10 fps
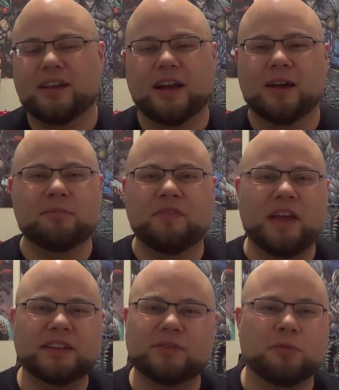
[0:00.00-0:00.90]
I'm
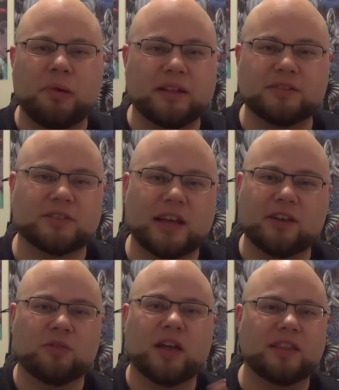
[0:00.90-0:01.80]
fancy with pencils. I
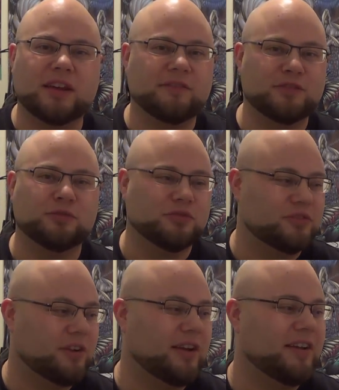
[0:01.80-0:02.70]
know nothing of
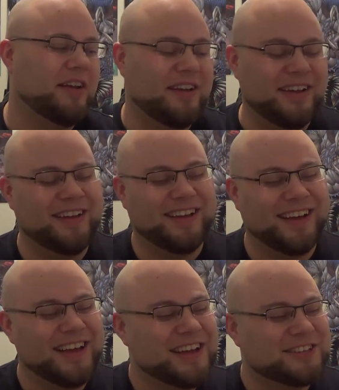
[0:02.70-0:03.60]
tools, right?
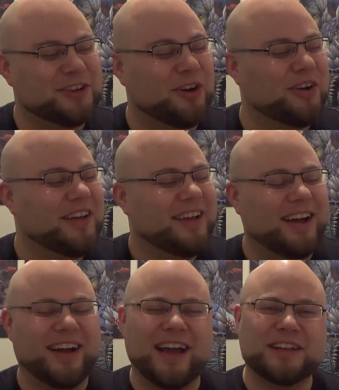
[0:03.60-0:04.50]
So
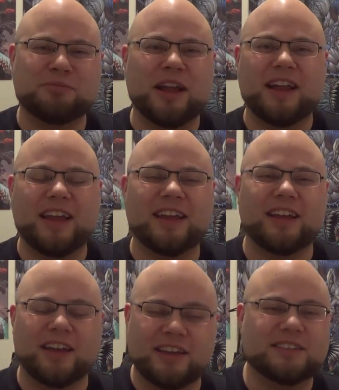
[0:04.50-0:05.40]
I asked my dad, hey,
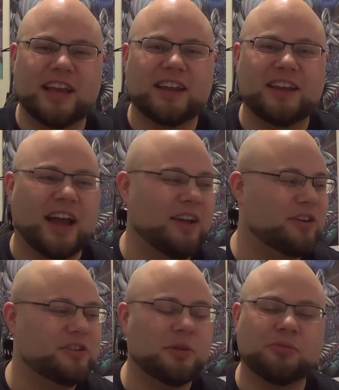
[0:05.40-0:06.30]
he's a handy guy.
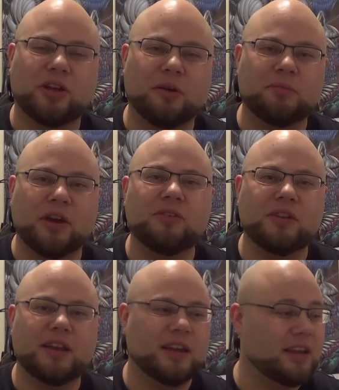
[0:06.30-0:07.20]
Could you be able to help me out?
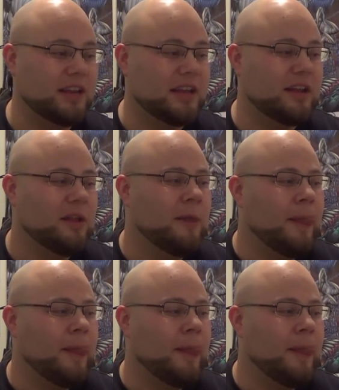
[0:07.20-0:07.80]
And he did.